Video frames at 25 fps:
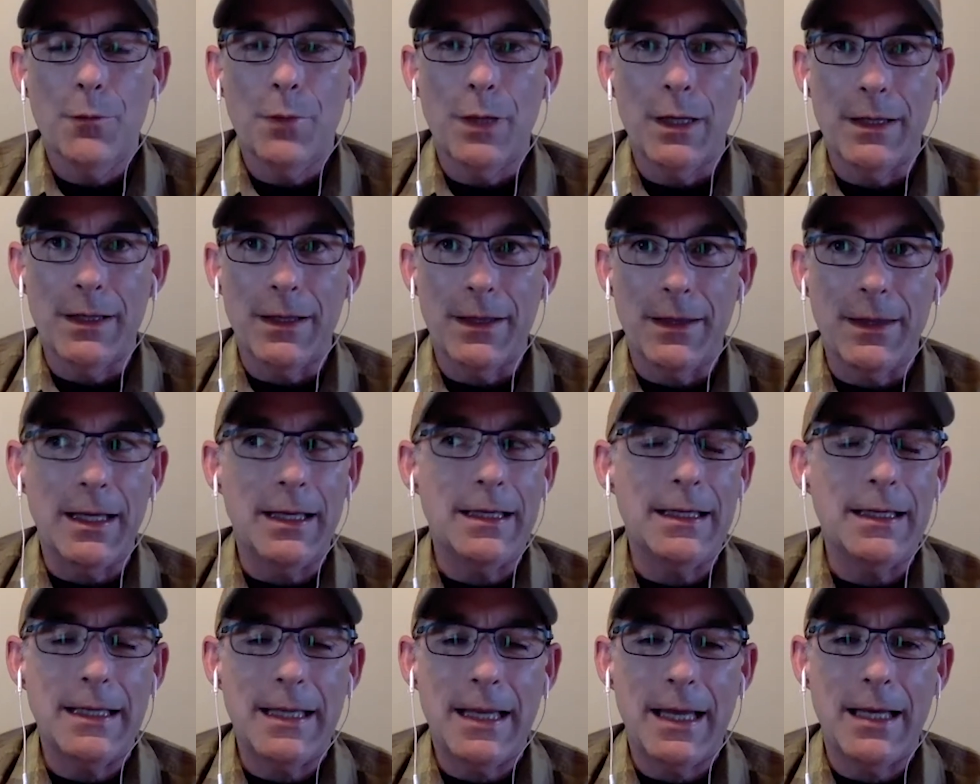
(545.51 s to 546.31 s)
But
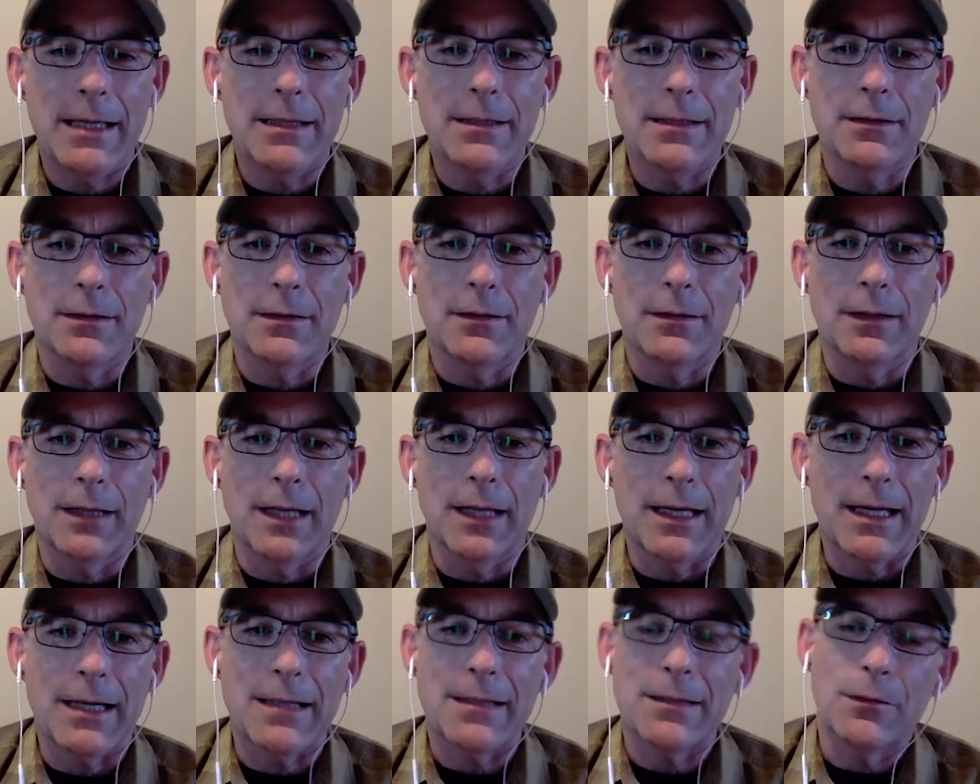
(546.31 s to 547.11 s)
then again,
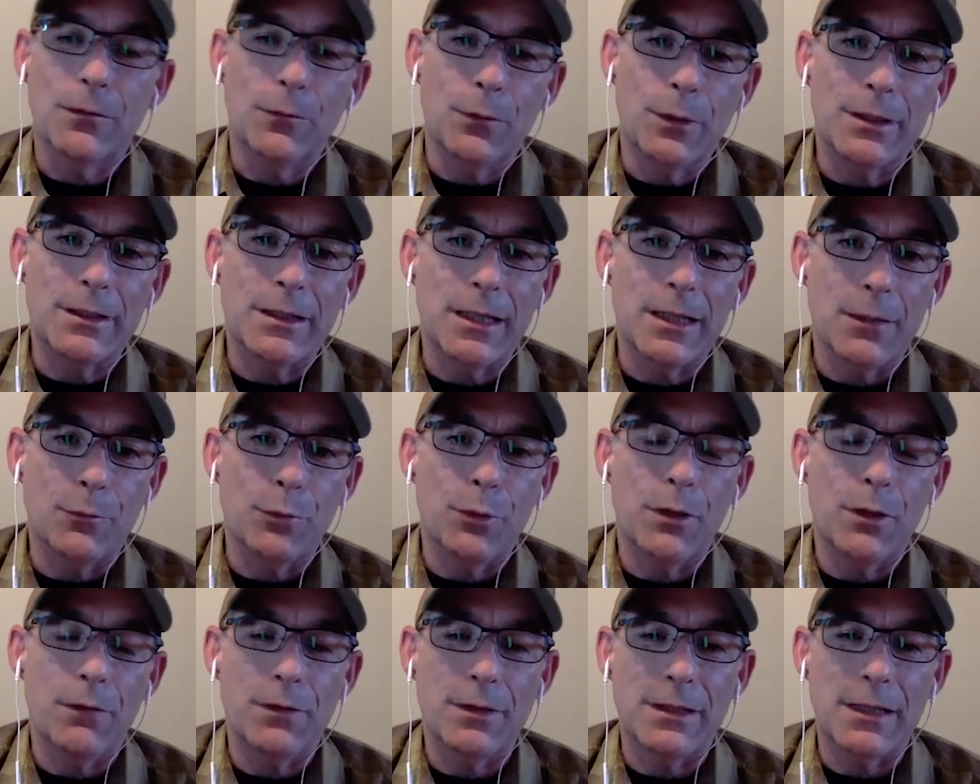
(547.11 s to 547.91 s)
like we said
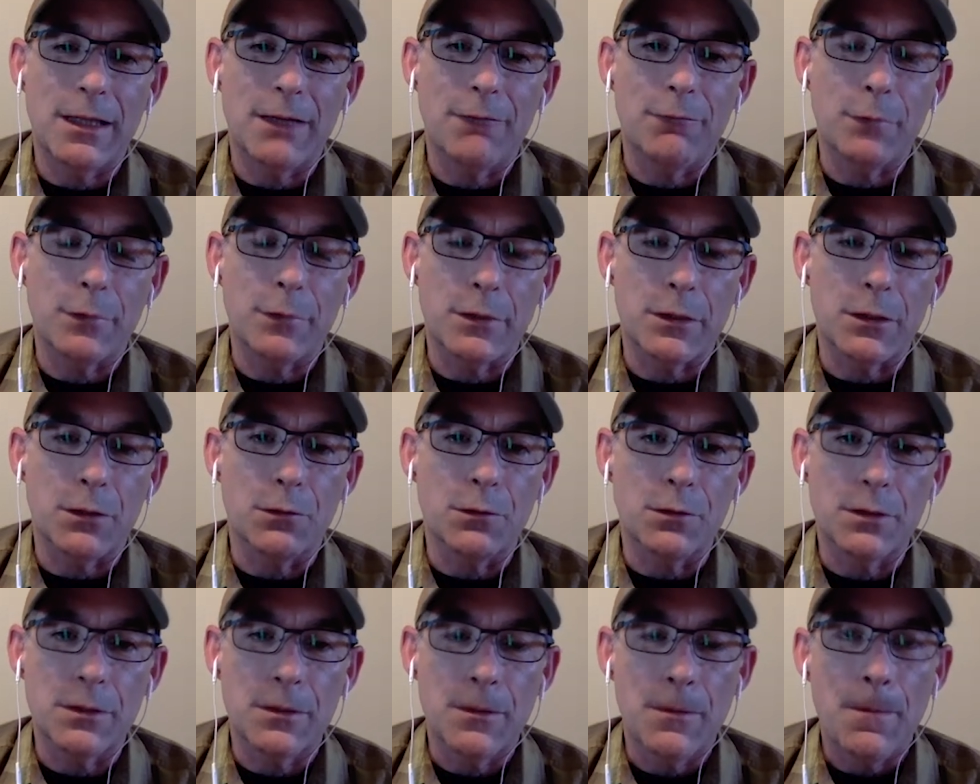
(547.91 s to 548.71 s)
in previous
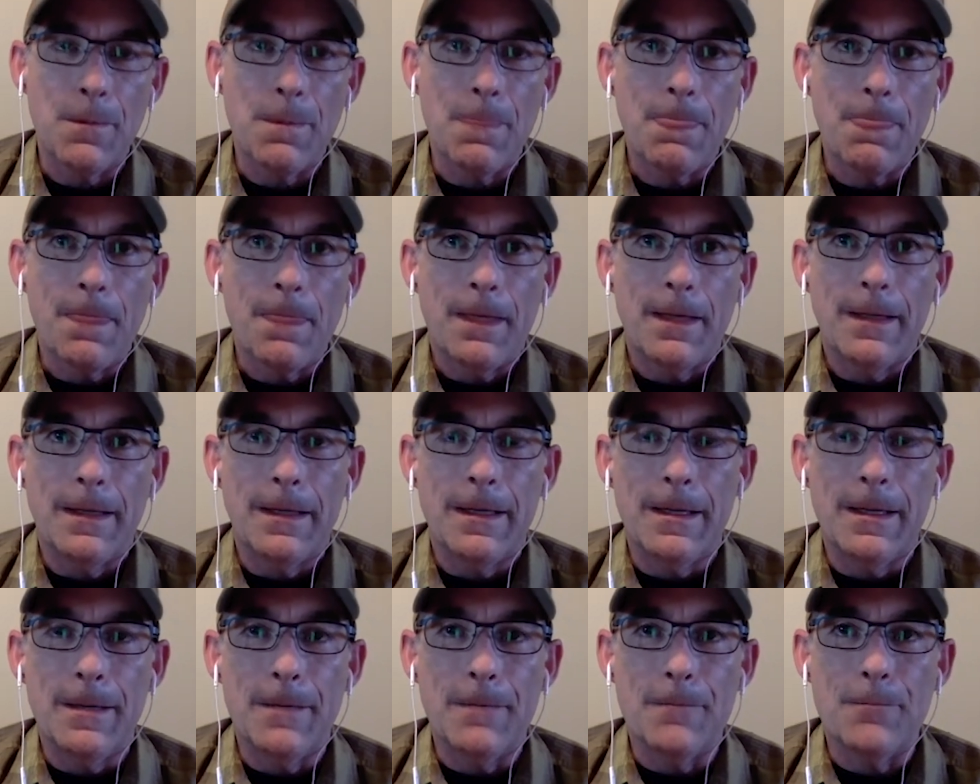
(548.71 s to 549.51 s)
episodes,
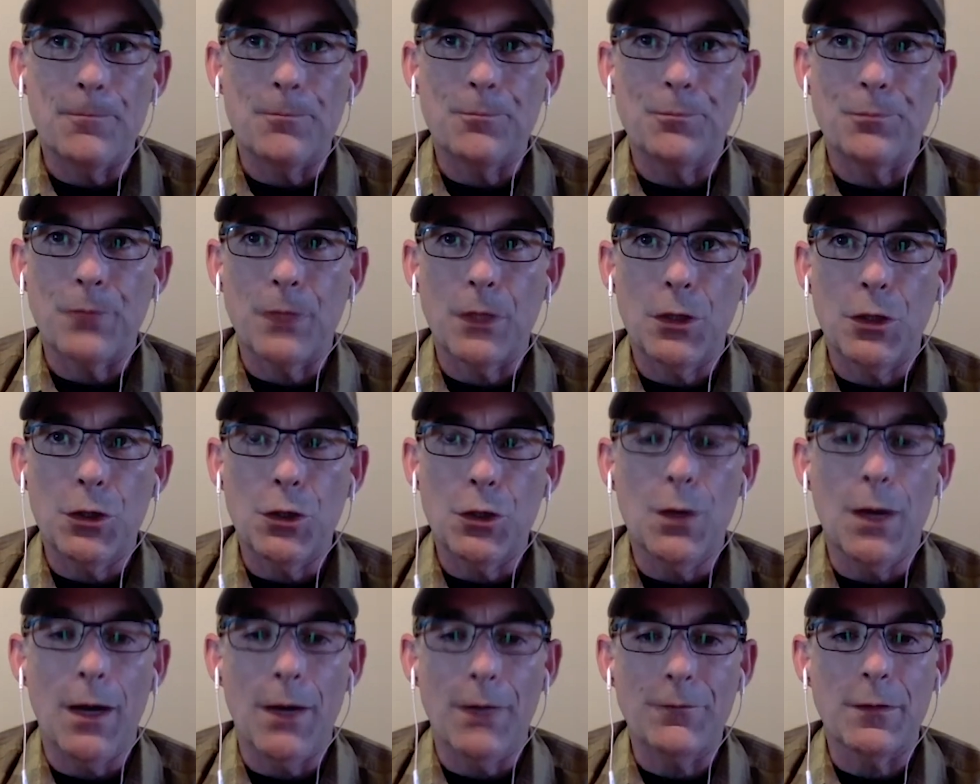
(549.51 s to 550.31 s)

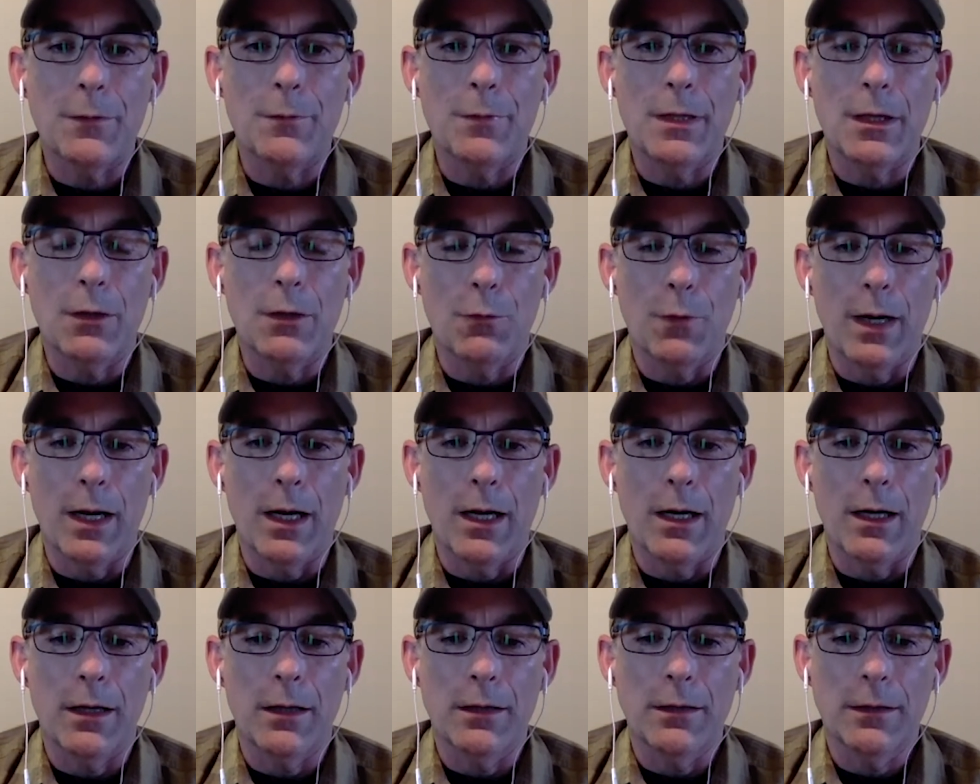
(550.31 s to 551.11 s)
you have to be
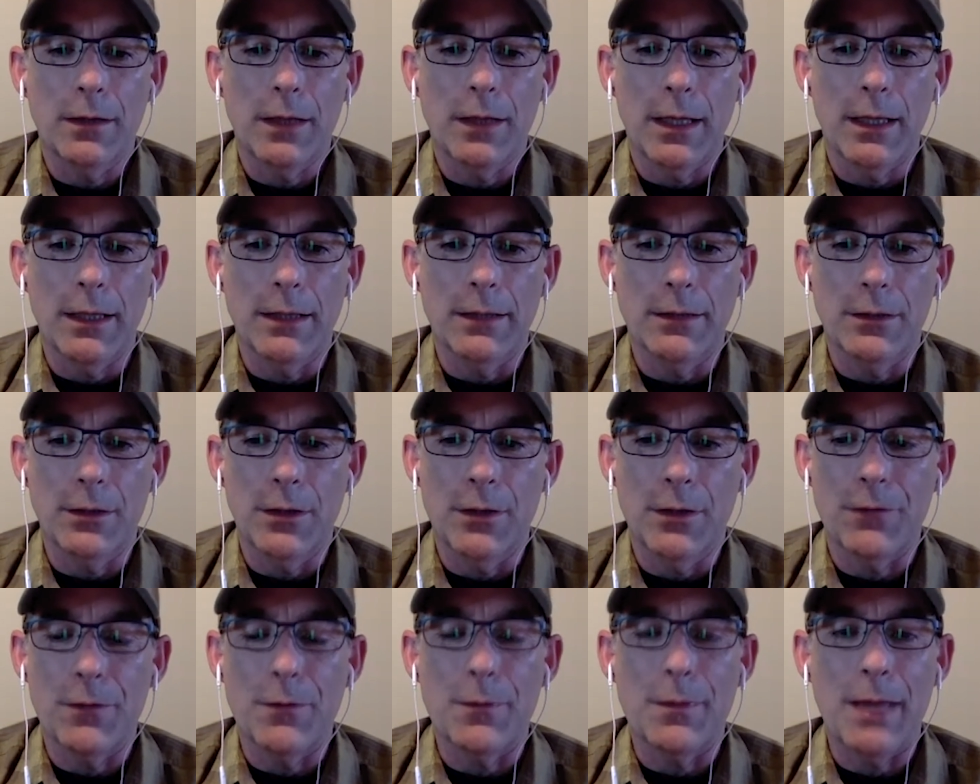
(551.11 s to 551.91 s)
aware and
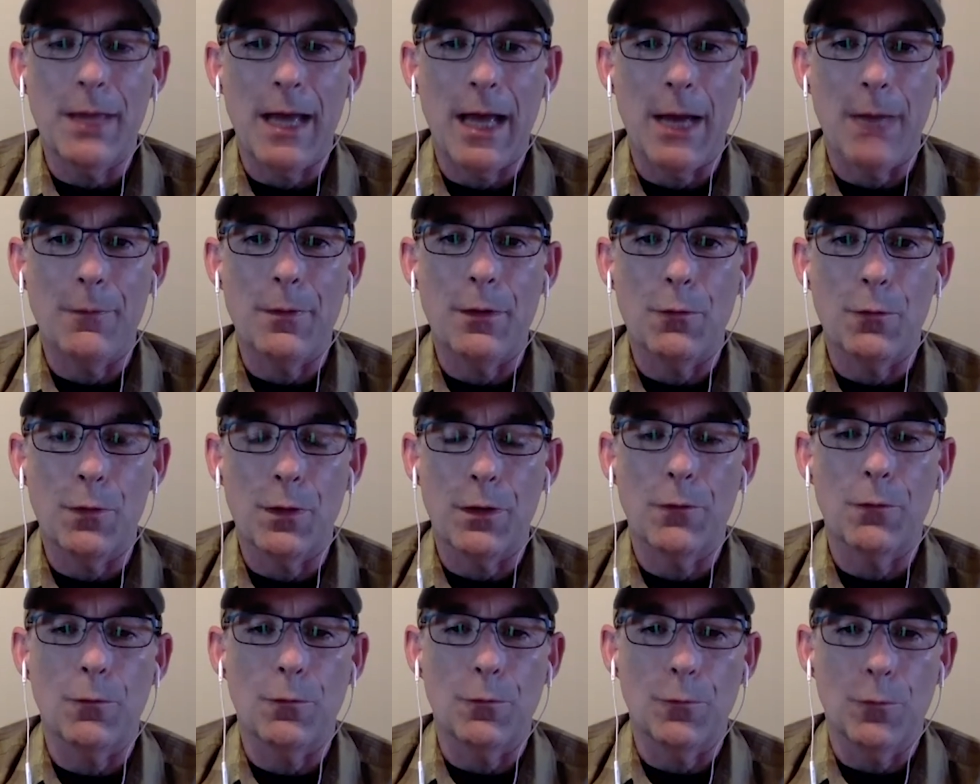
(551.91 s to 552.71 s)
you have to be happy
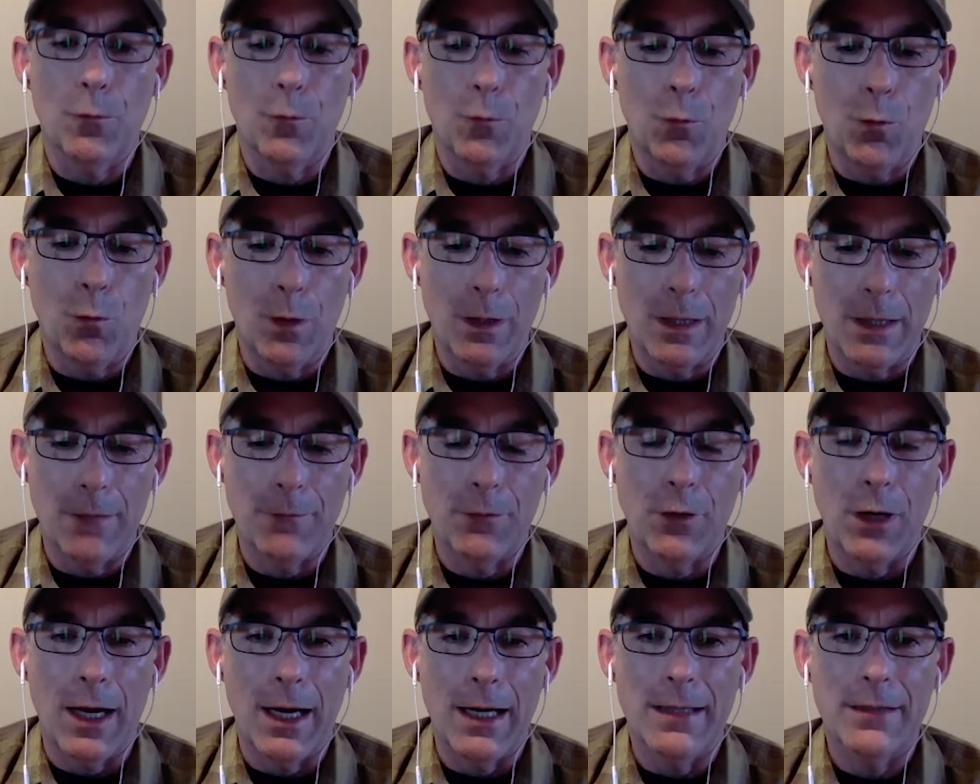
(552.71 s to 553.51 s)
with
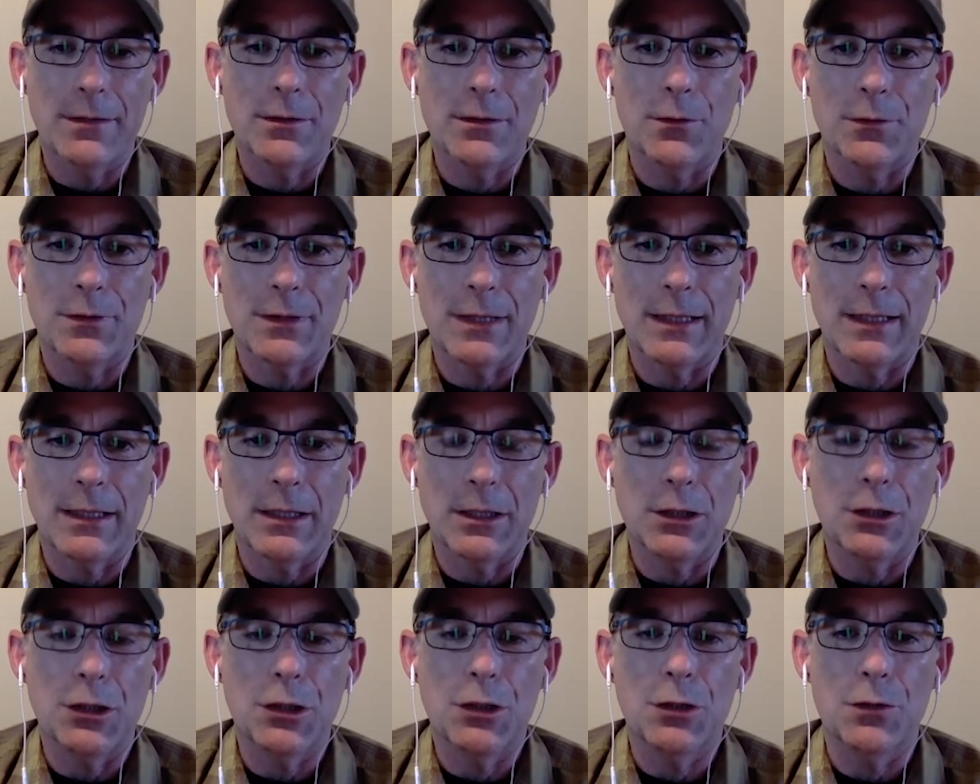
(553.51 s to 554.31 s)
whatever ISO
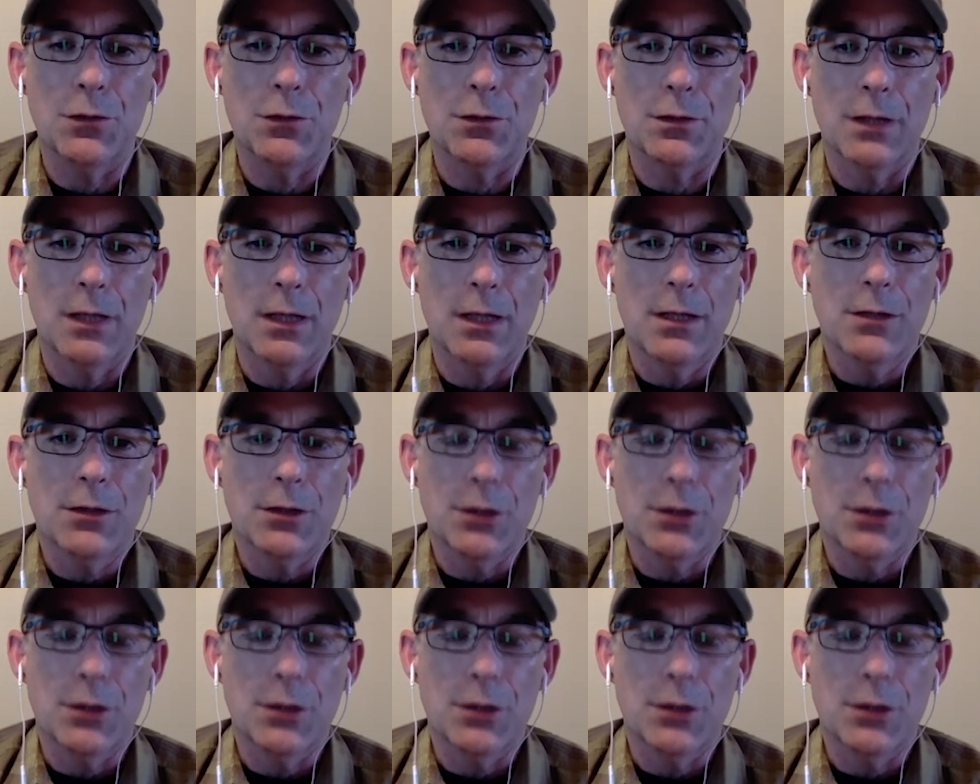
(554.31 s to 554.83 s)
setting you use.